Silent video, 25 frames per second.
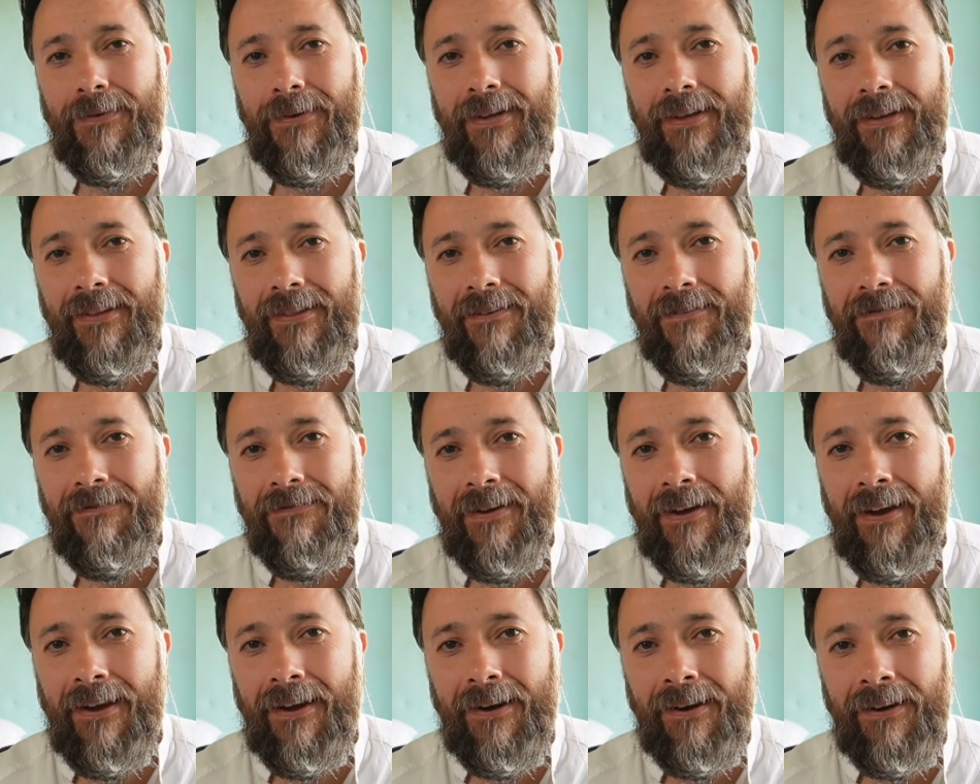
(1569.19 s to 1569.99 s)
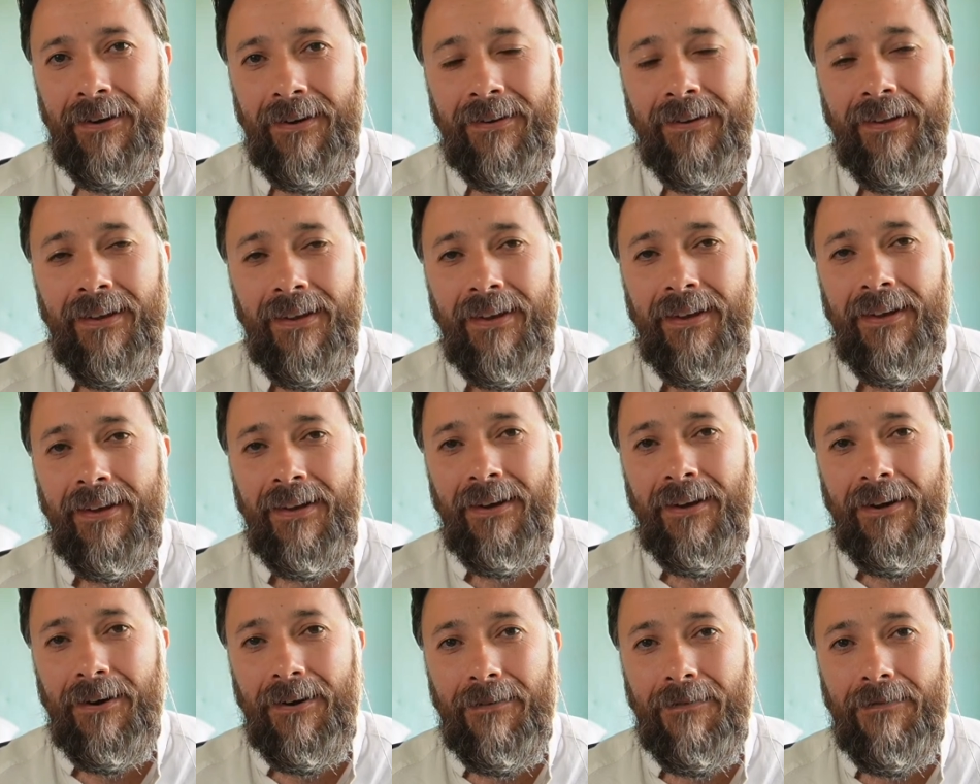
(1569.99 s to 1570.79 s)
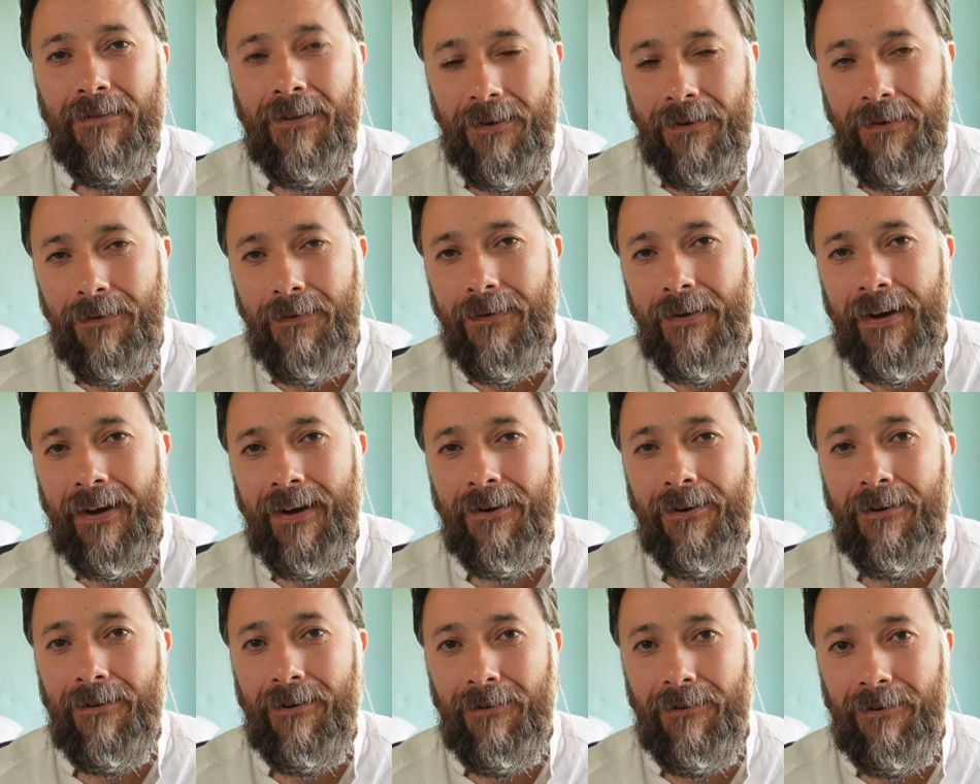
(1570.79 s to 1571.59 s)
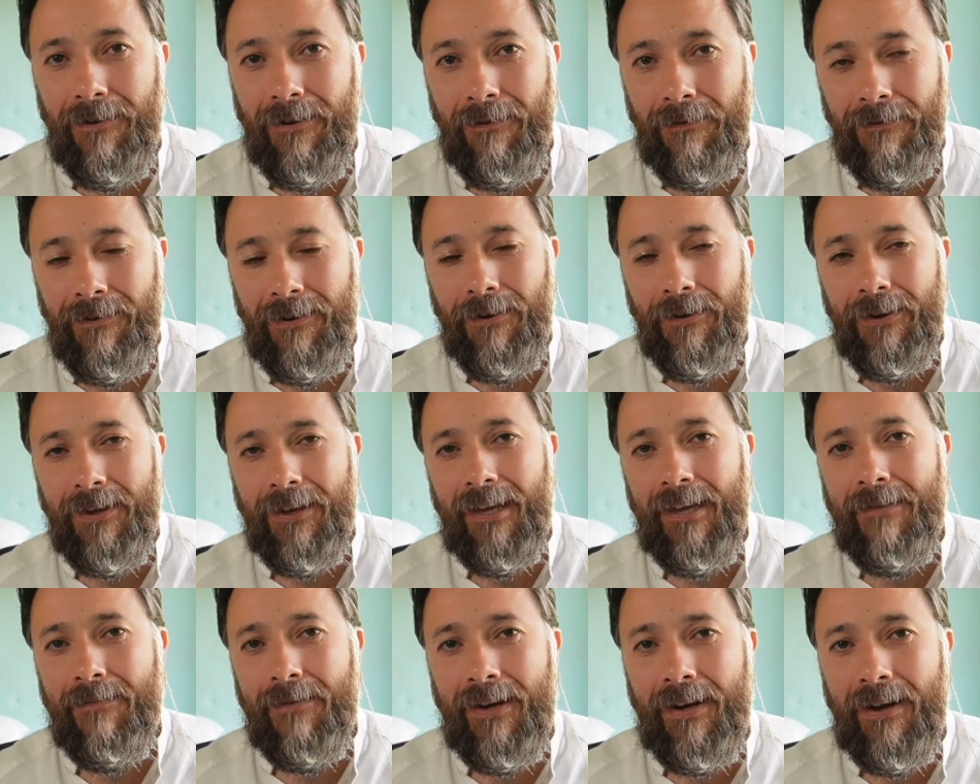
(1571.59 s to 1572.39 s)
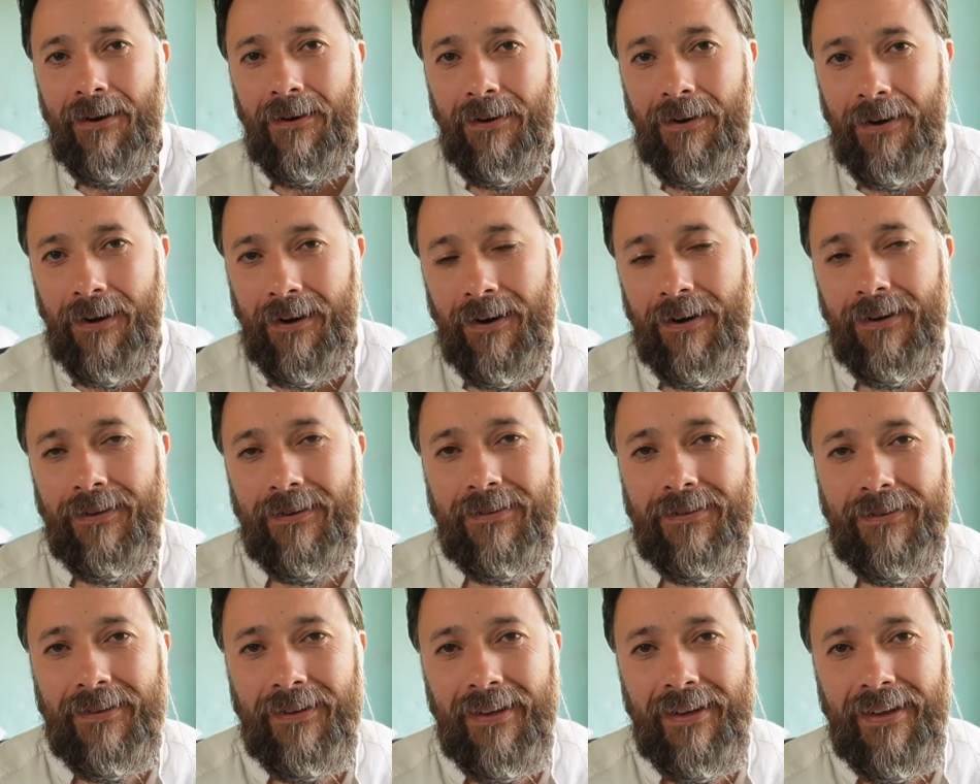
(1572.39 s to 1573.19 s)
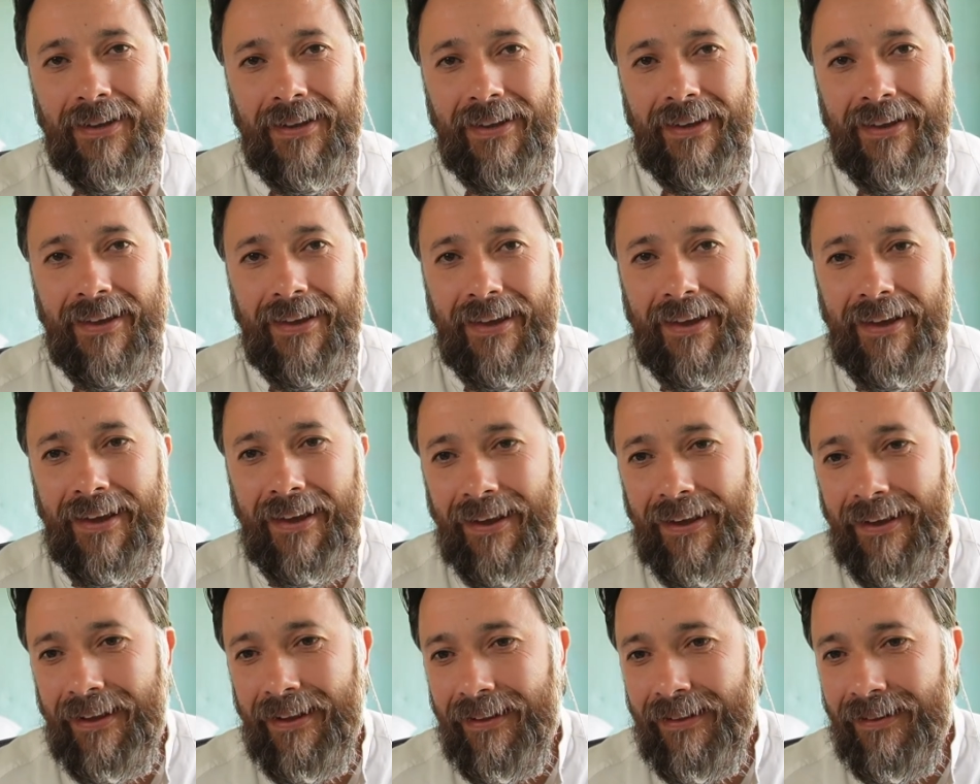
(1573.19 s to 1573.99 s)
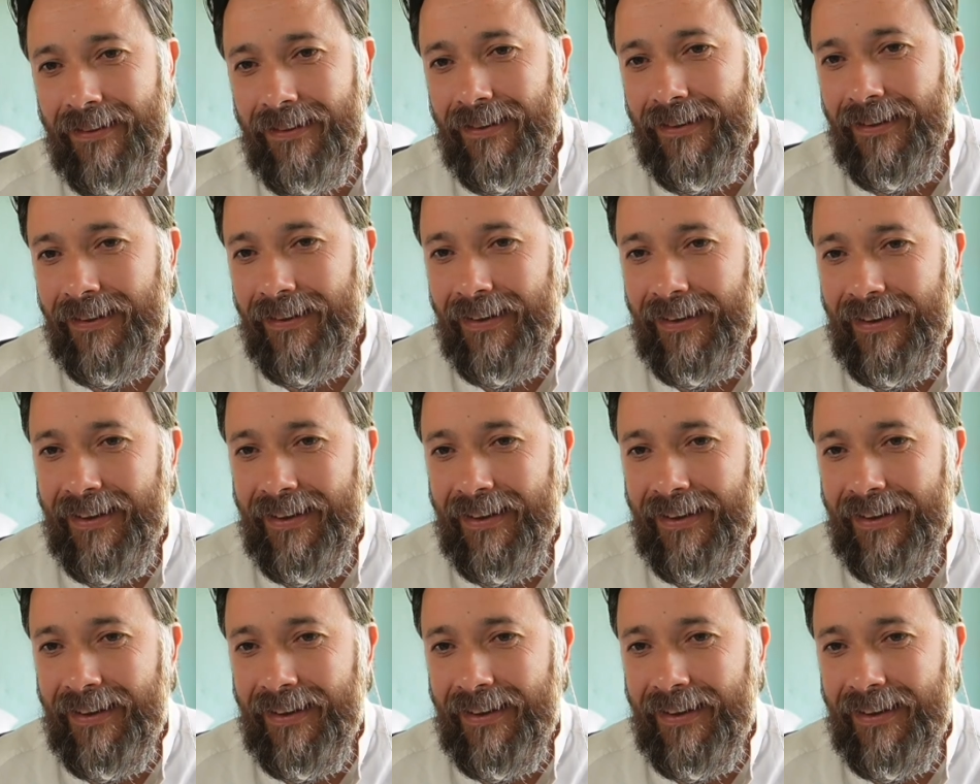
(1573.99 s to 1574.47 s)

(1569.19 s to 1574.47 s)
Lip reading: We need the fire of the Ruach of Elohim in our hearts. And,